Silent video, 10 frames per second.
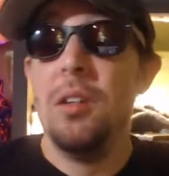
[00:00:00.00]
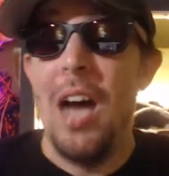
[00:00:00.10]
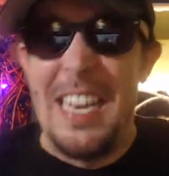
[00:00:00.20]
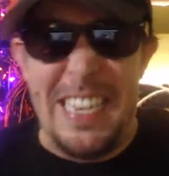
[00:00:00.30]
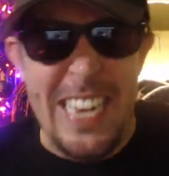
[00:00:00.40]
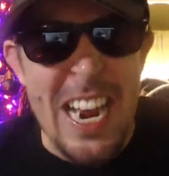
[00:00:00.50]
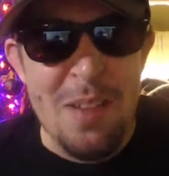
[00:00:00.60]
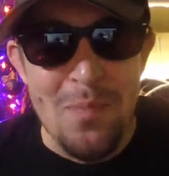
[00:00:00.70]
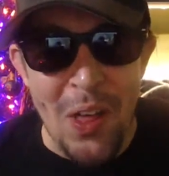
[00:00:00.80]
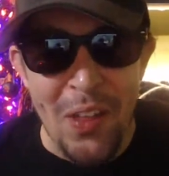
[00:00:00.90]
I did
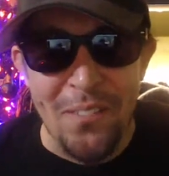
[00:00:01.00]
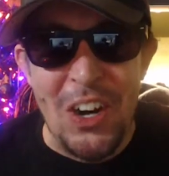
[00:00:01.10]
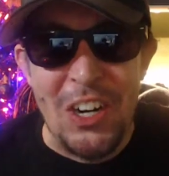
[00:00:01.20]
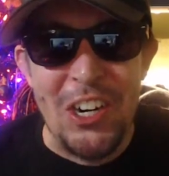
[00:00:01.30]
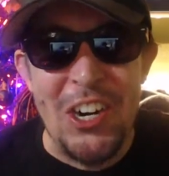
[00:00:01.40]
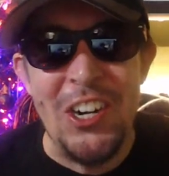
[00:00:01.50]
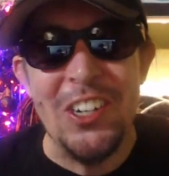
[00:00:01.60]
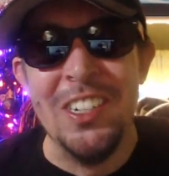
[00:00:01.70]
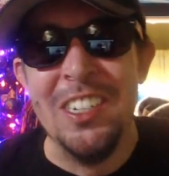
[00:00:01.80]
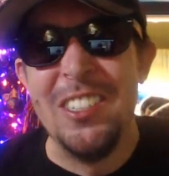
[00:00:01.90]
it, motherfucker,
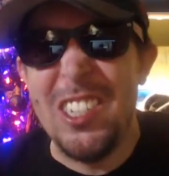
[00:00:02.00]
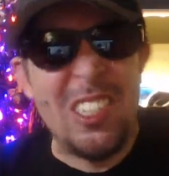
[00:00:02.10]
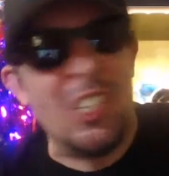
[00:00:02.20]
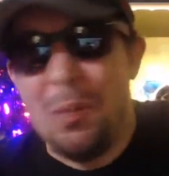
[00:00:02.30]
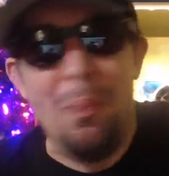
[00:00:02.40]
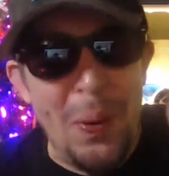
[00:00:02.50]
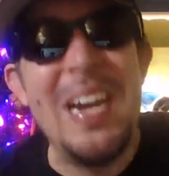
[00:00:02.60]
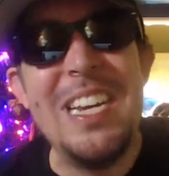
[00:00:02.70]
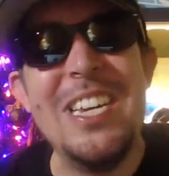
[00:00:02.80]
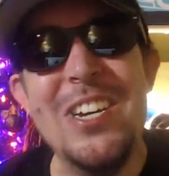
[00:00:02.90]
just to
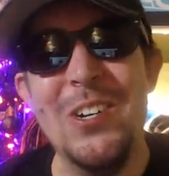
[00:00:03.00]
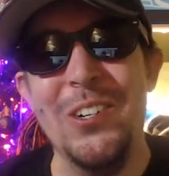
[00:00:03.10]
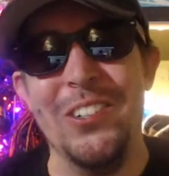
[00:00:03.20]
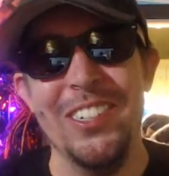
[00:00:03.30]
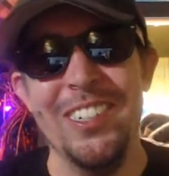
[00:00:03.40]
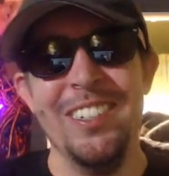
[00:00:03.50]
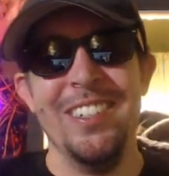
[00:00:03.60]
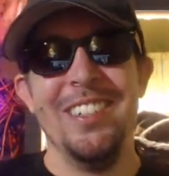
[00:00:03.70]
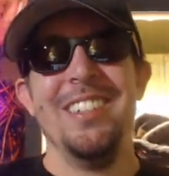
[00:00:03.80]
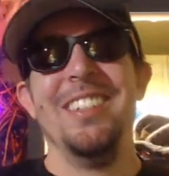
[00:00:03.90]
spite you.
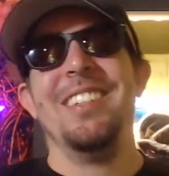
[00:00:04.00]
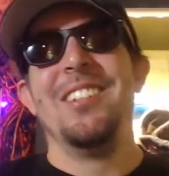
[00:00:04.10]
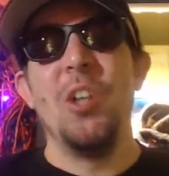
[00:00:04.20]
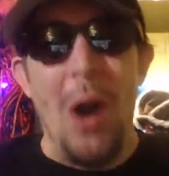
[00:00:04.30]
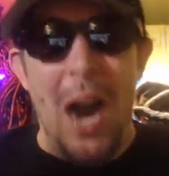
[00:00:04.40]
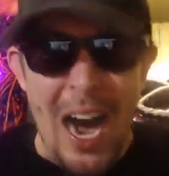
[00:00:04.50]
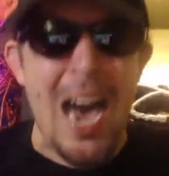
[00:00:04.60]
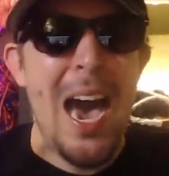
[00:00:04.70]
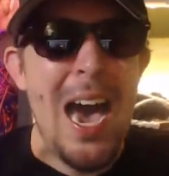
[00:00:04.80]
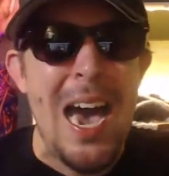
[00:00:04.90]
So
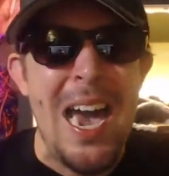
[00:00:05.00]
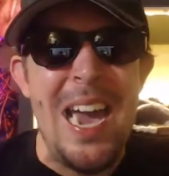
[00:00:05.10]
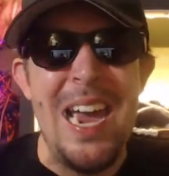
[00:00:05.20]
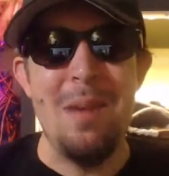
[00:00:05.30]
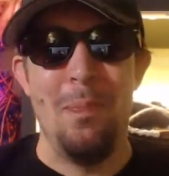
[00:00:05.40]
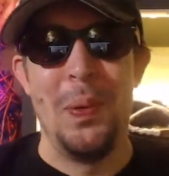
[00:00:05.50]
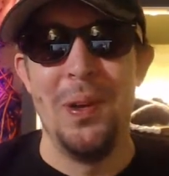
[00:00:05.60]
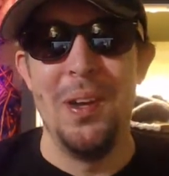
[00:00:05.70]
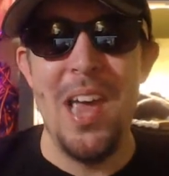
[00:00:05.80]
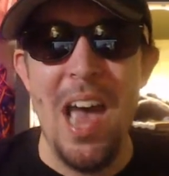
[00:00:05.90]
hype,
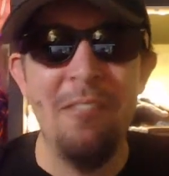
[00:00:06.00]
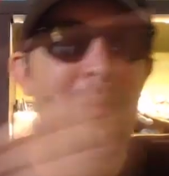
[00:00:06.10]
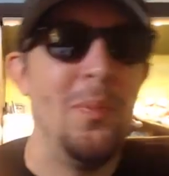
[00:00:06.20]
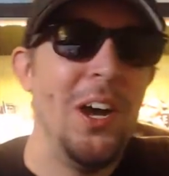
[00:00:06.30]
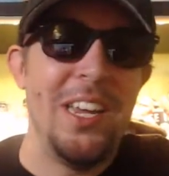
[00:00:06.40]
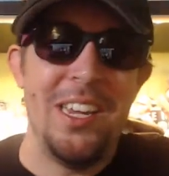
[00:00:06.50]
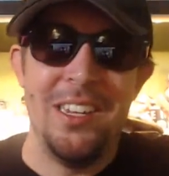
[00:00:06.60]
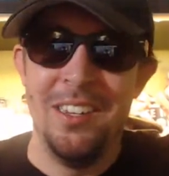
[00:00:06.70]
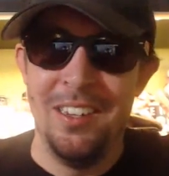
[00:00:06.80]
everybody.